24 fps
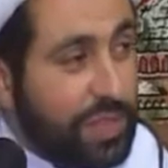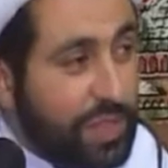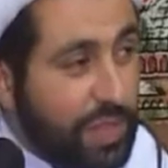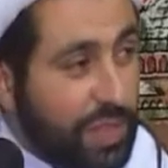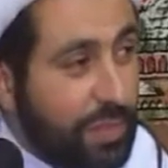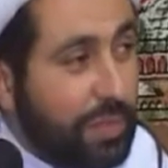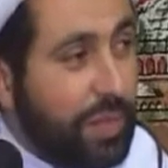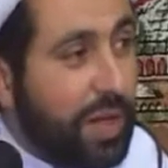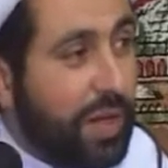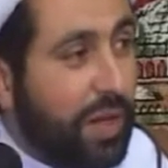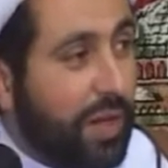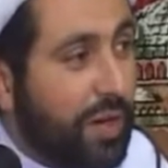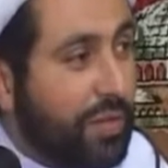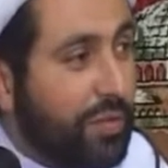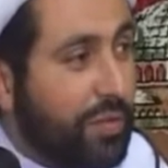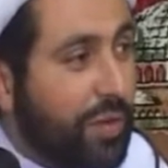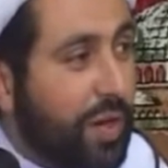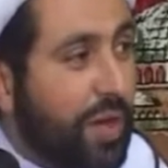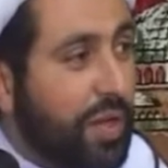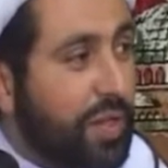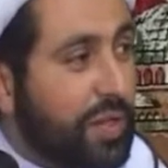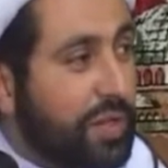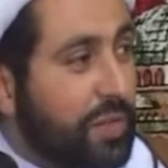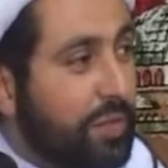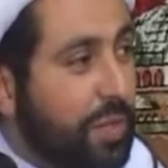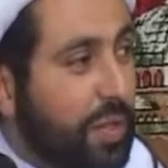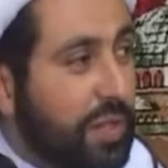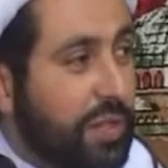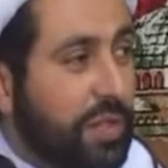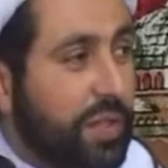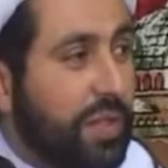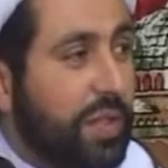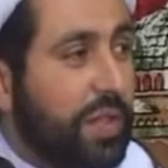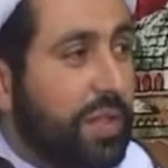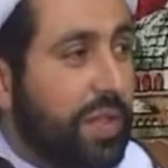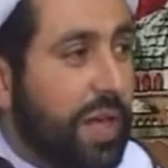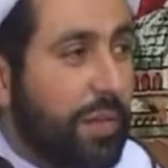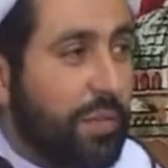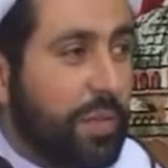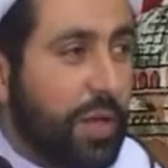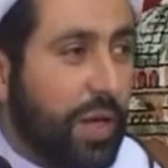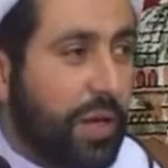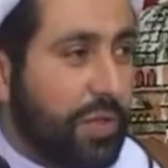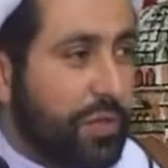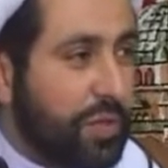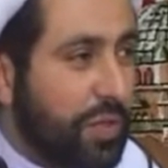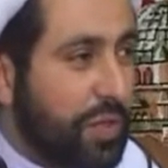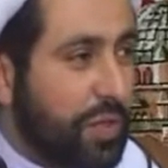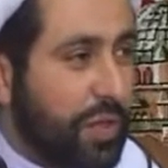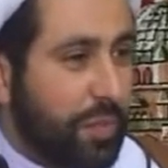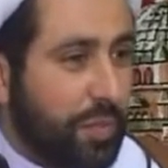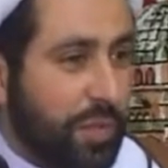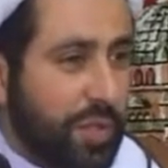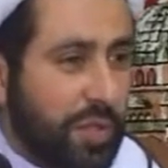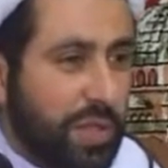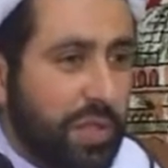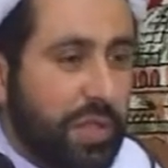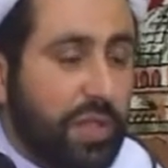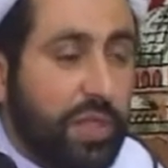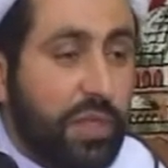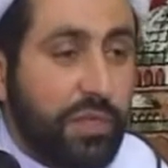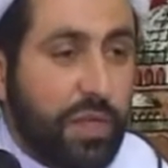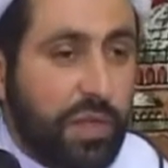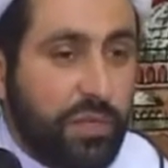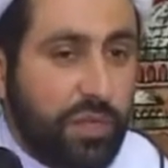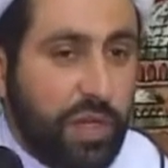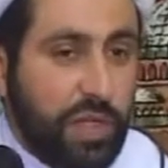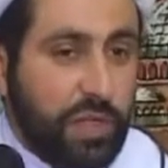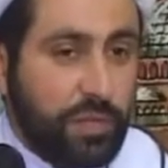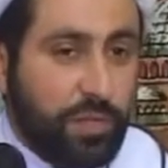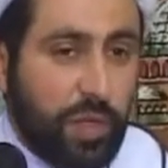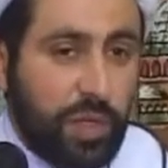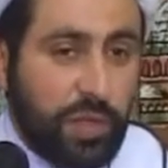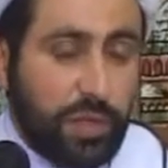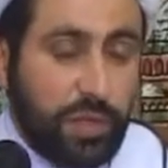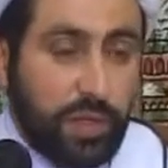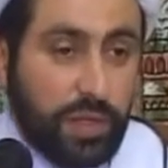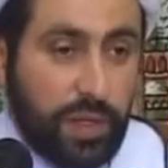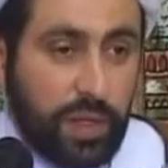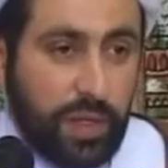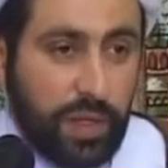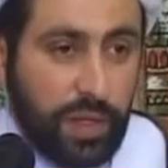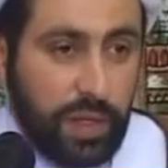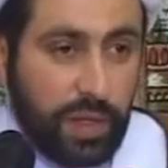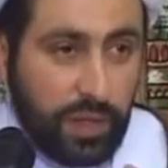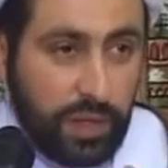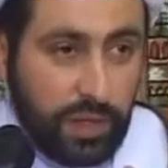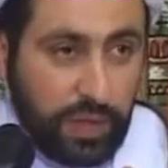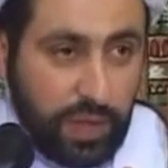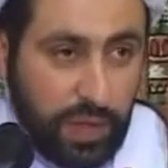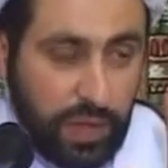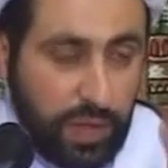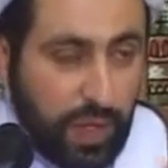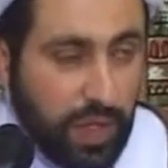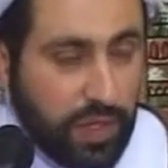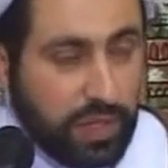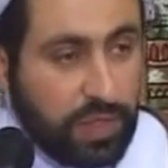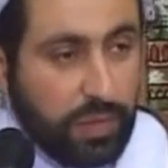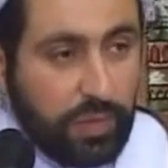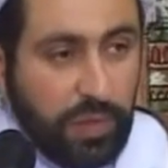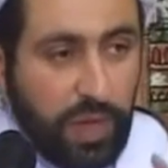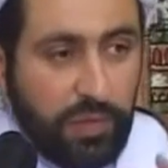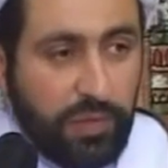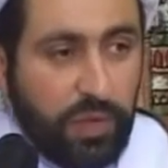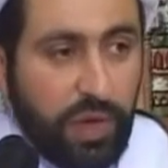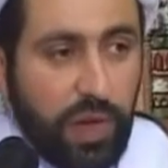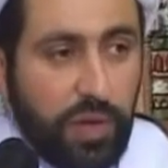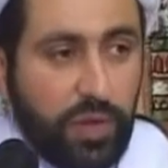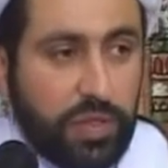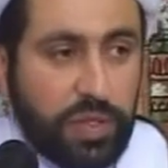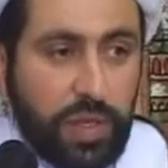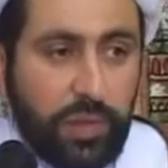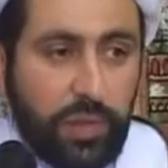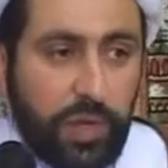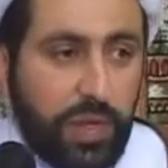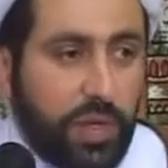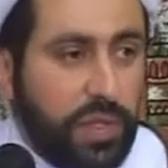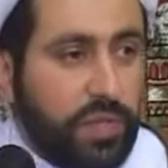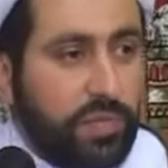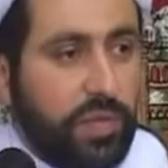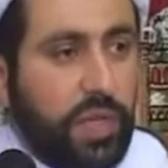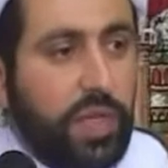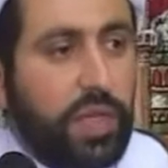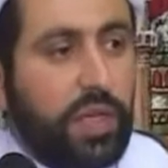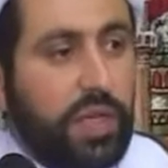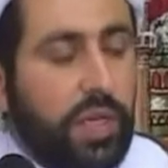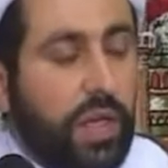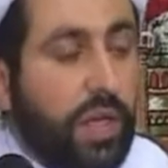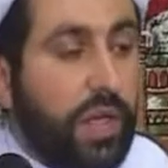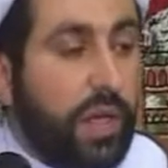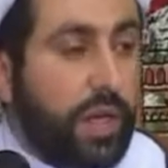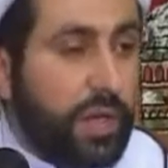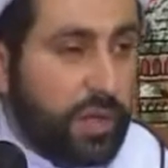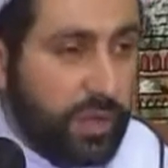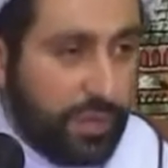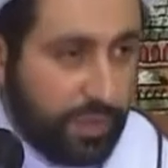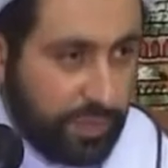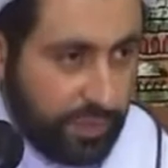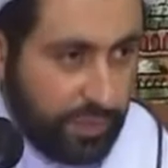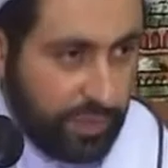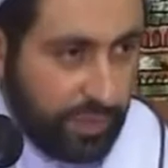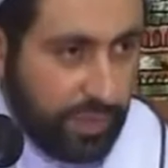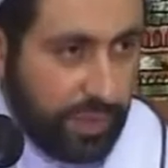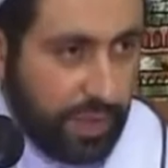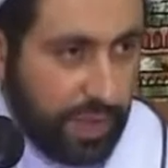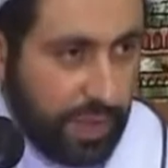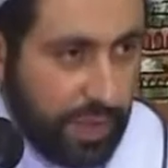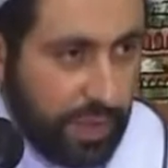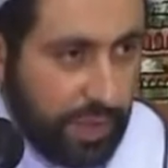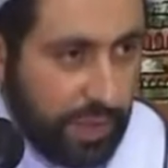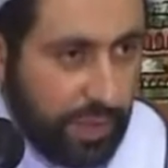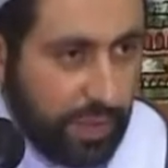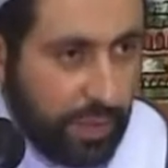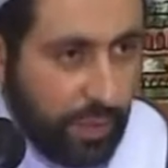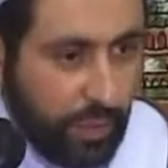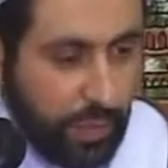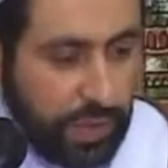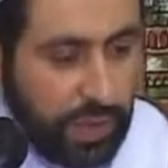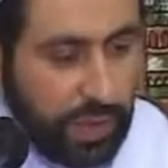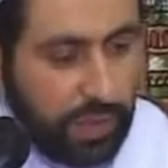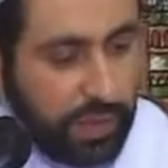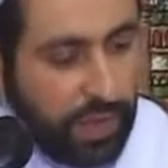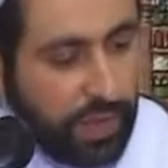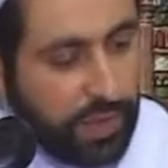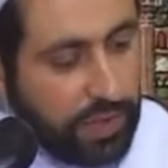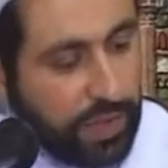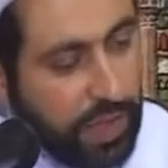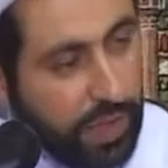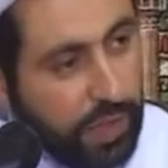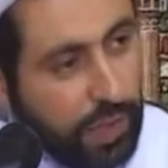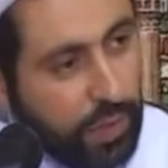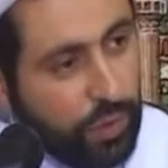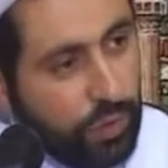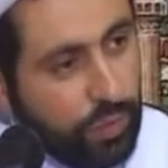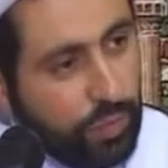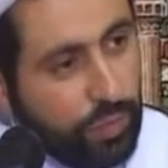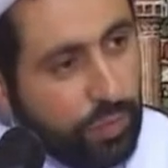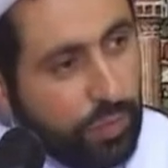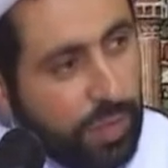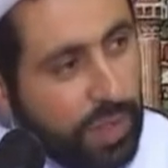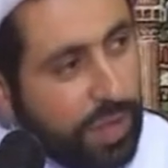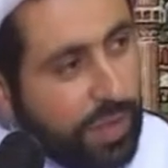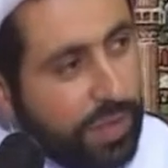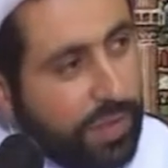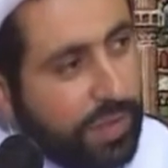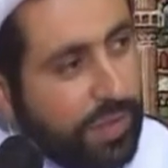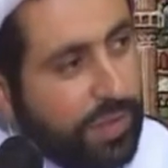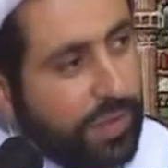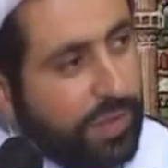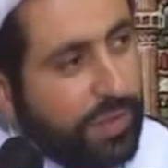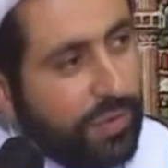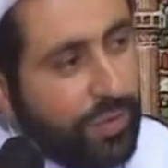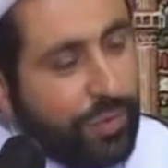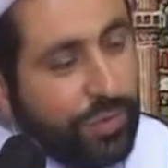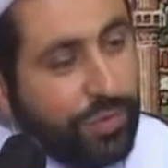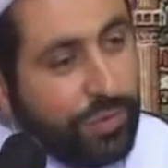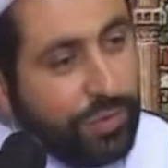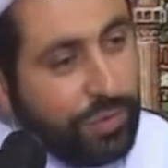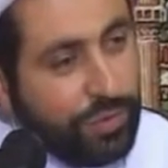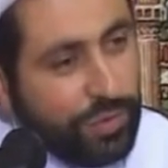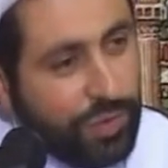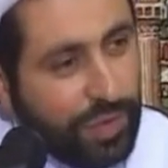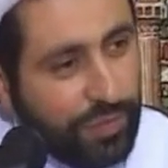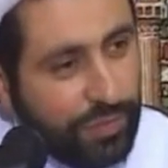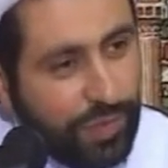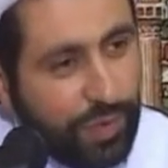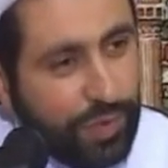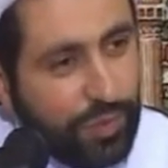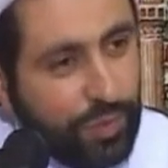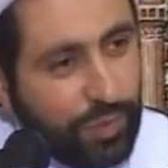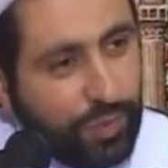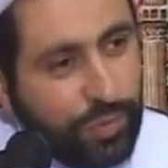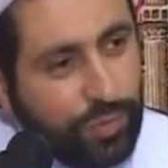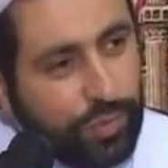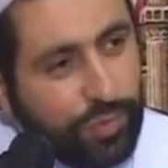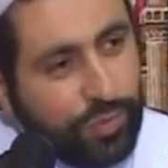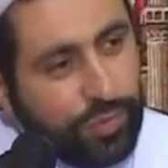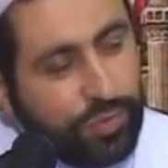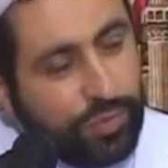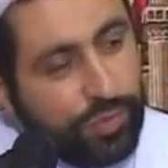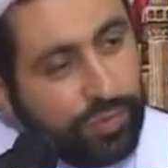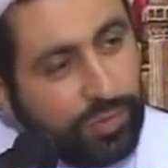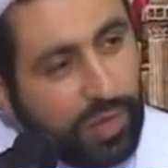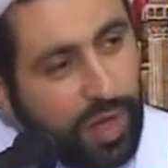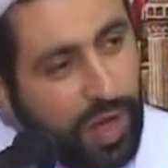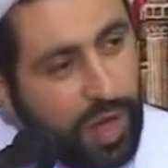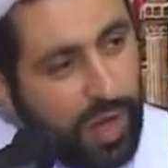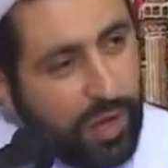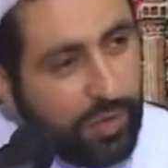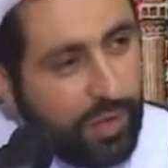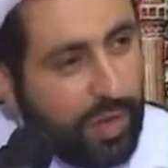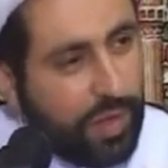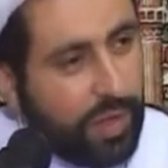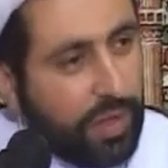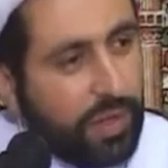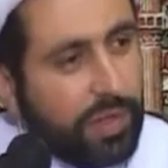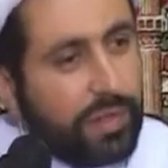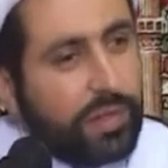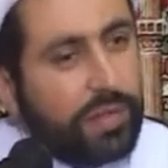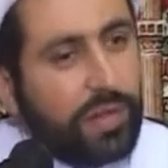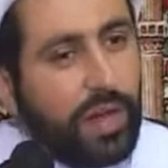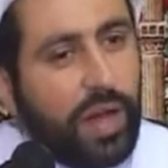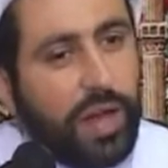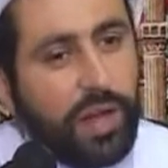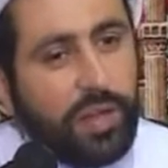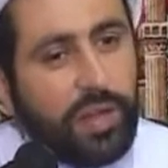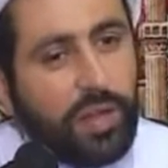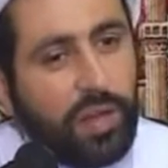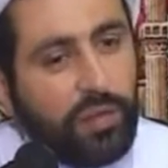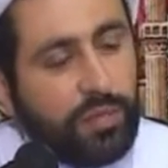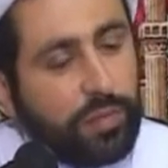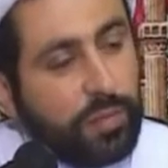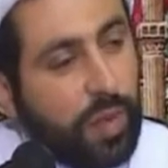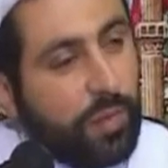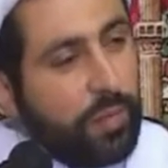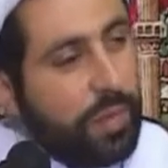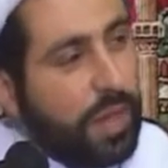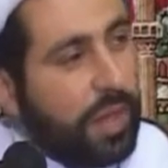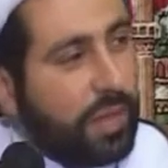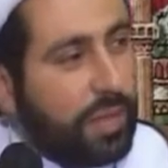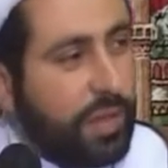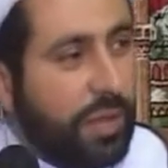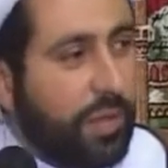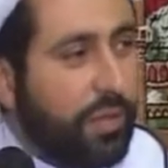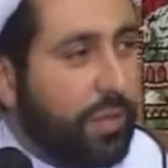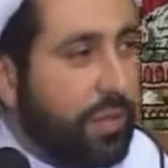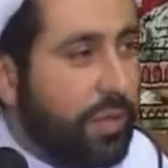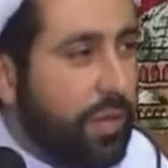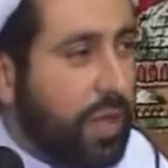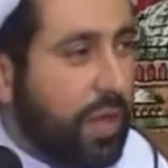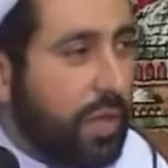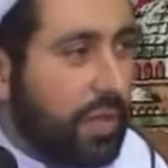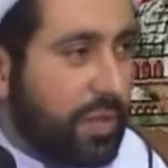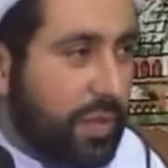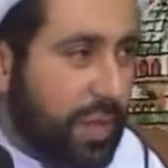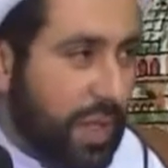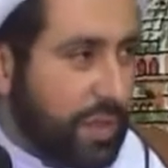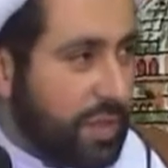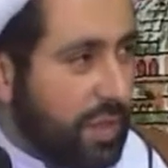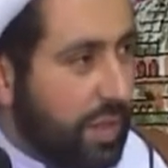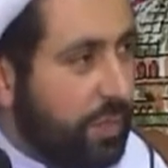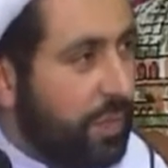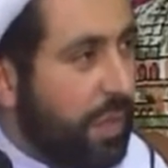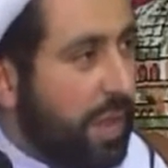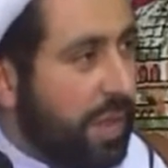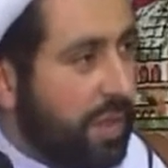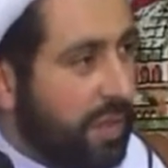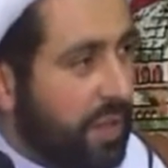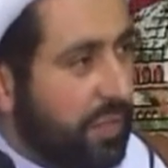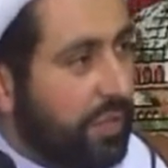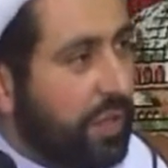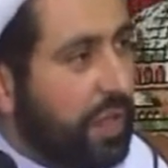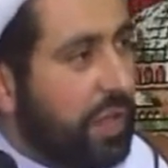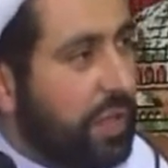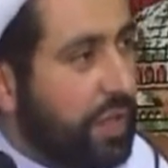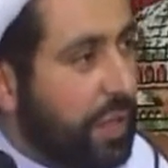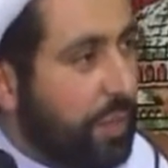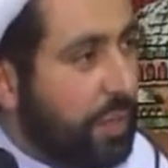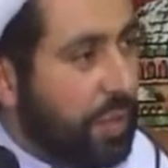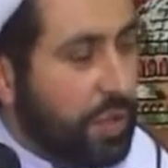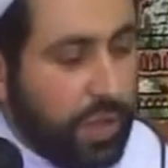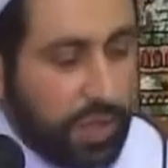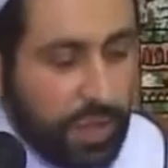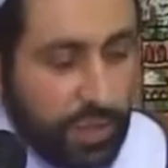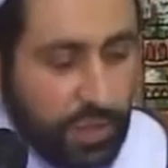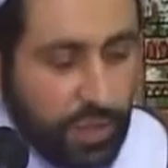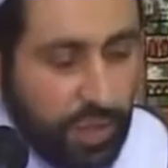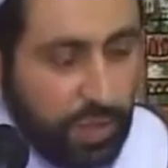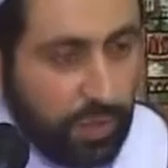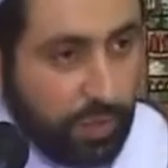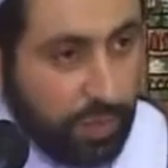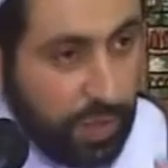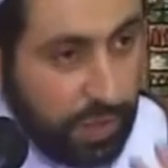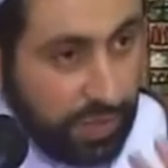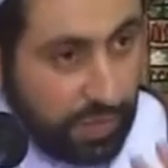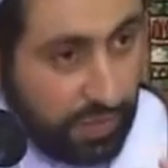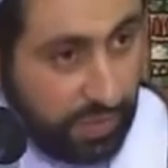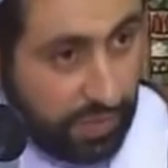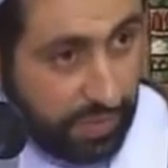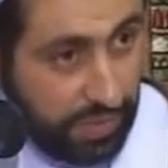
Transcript: similar to us, but it can be also interpreted in different ways. But the concept of Akhir al-Zaman is very clear. Whether they take it to mean or to refer to our idea of Imam Mahdi or not, that's a matter of interpretation. But